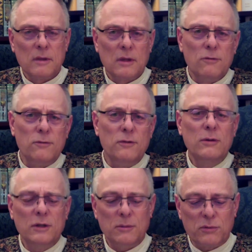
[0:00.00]
Fear
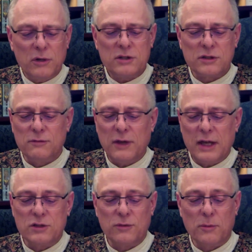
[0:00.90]
and depression
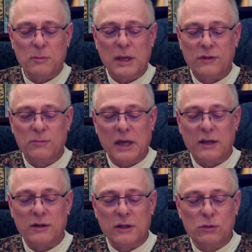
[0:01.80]
vanished from the man's
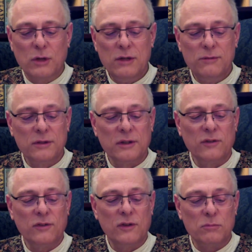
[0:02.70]
manner, and
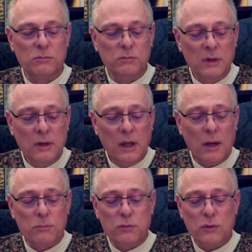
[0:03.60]
gratefulness and a
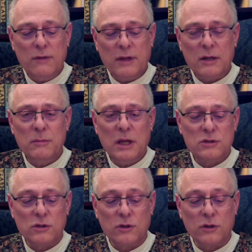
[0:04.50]
brave
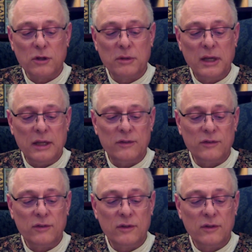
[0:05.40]
animation took their place.